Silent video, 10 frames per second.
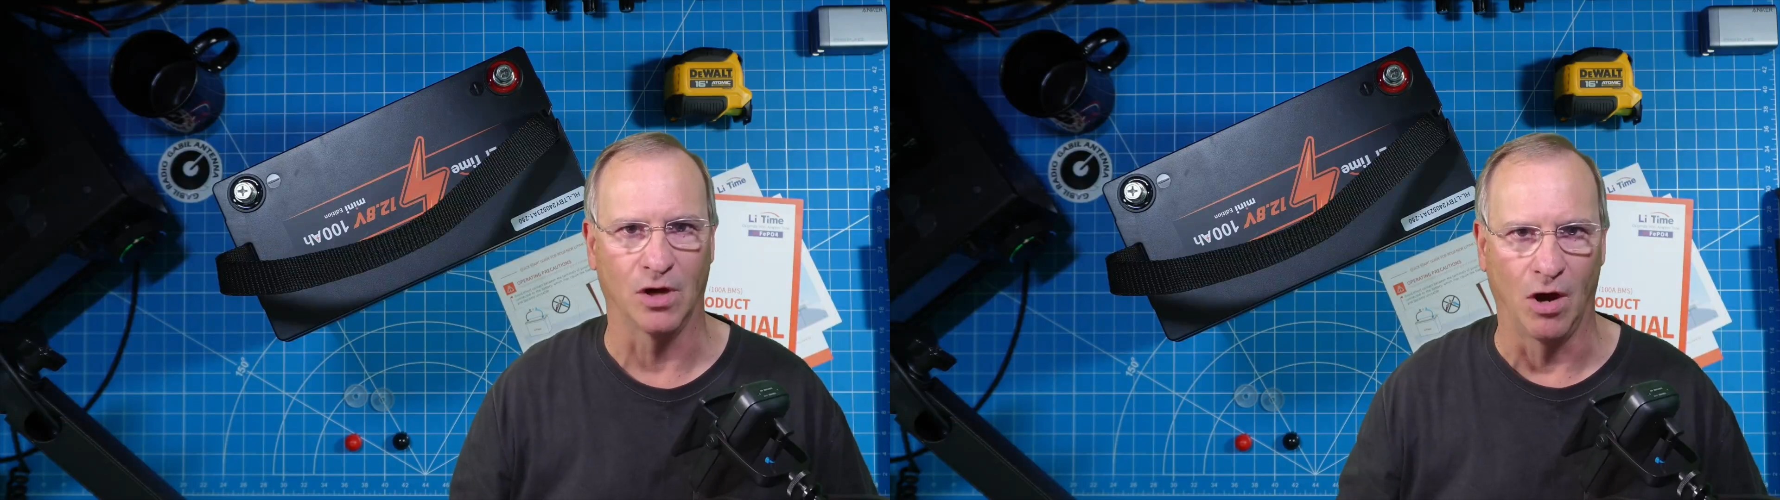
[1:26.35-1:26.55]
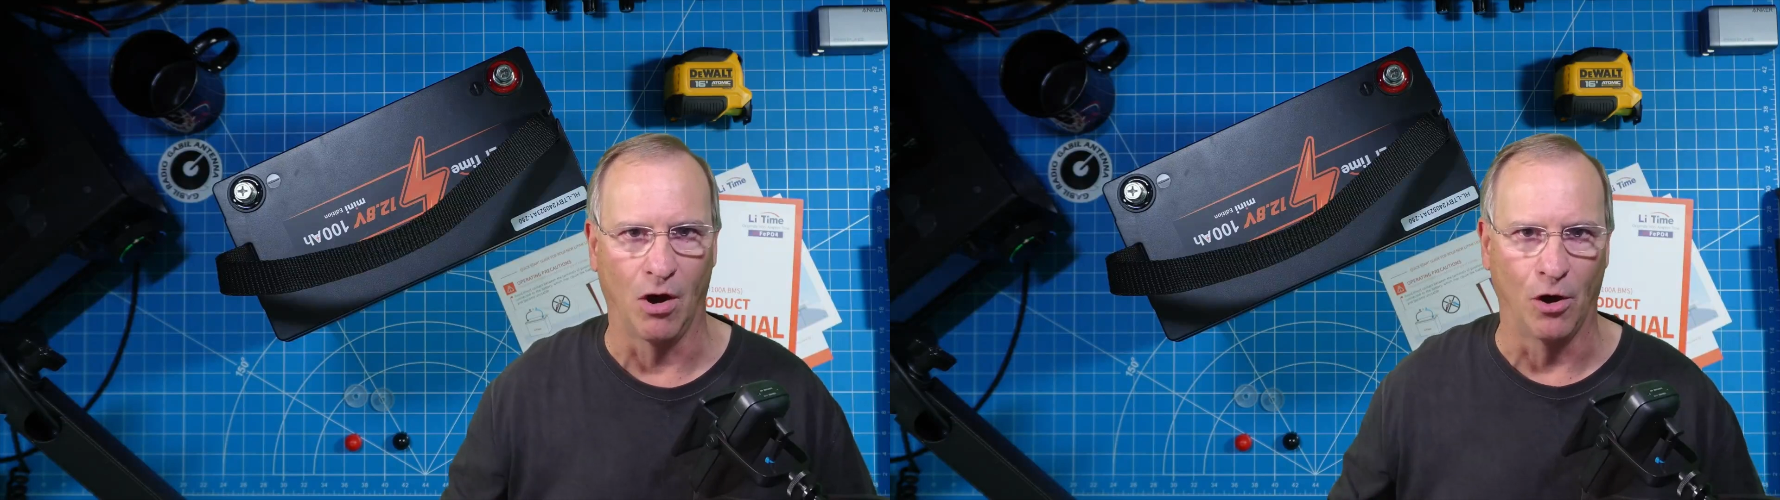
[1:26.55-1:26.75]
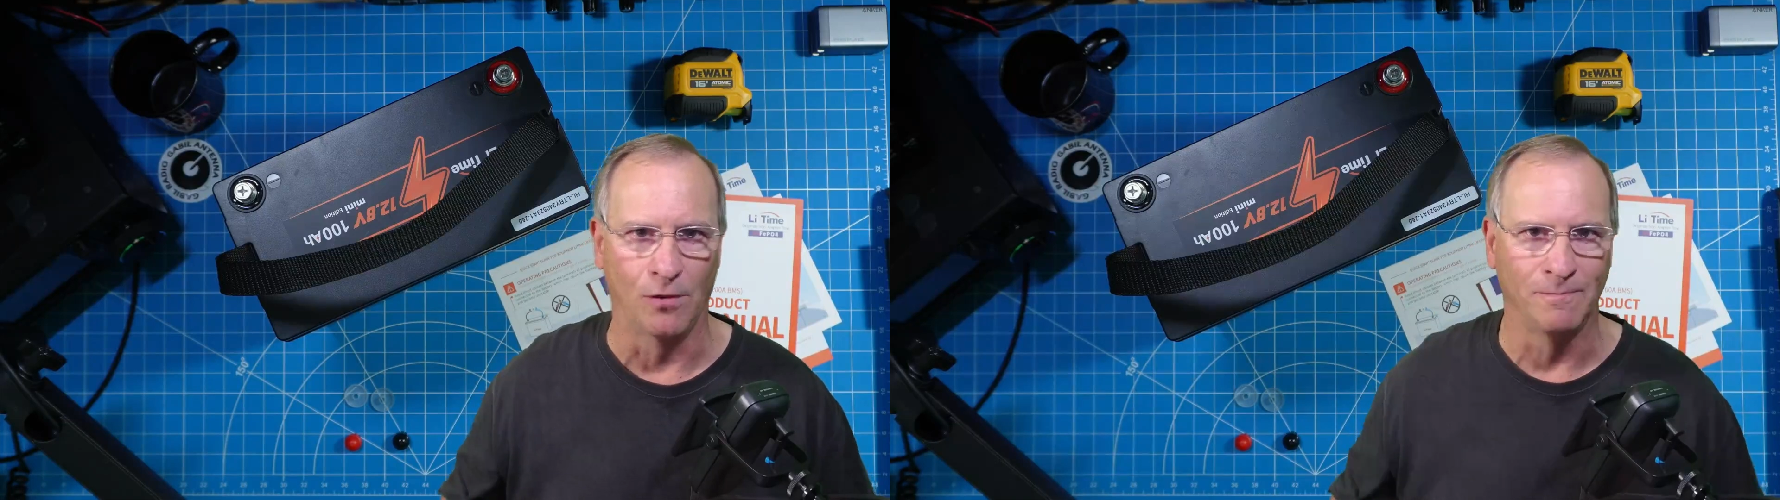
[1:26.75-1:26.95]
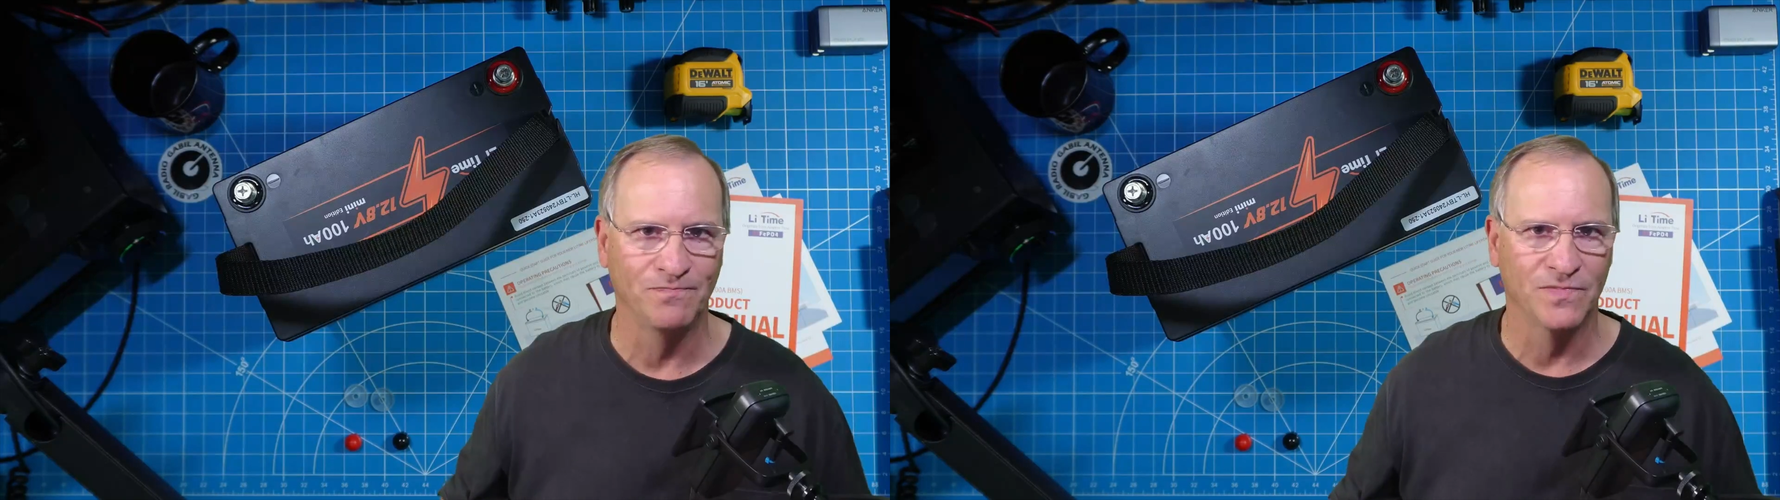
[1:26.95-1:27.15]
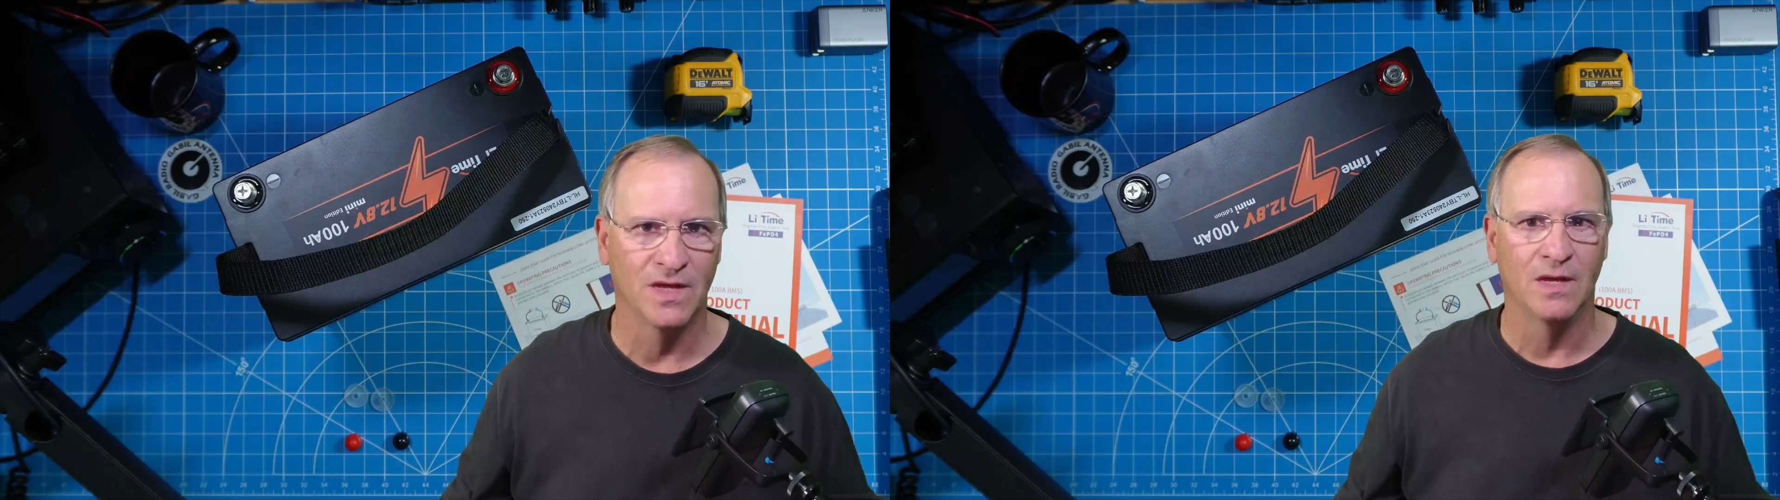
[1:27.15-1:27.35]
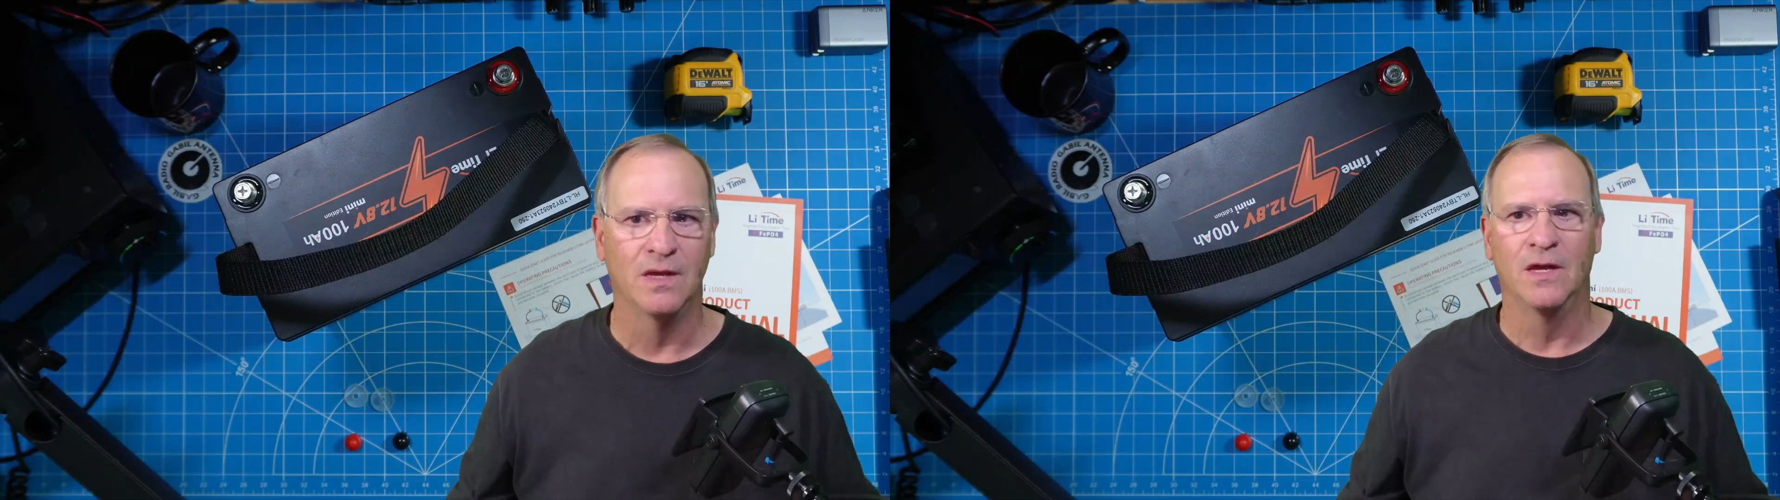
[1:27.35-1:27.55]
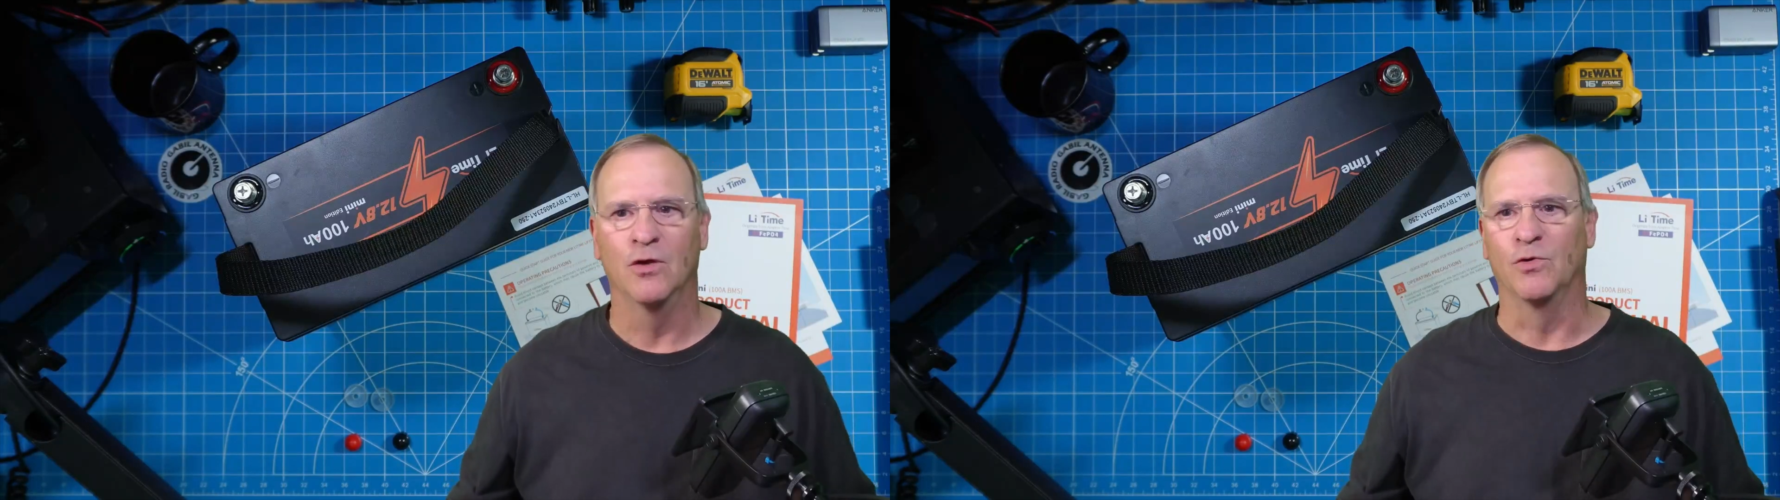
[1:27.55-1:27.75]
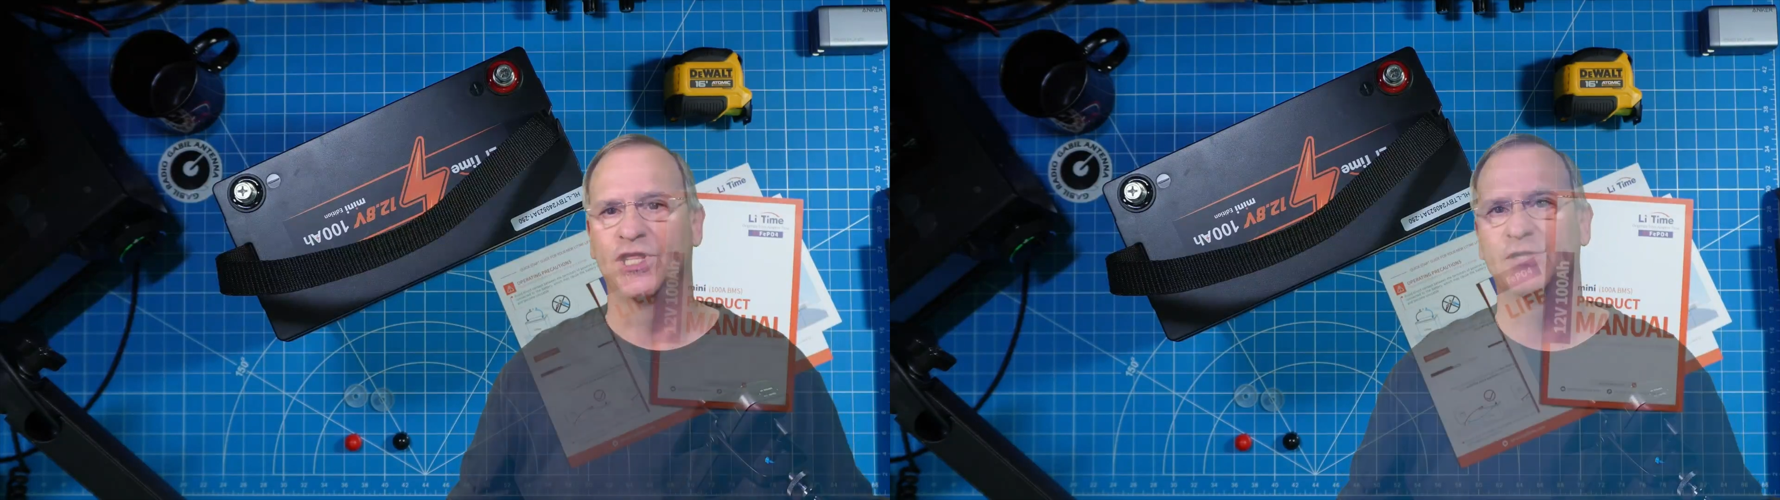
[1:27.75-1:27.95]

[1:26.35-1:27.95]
all. With this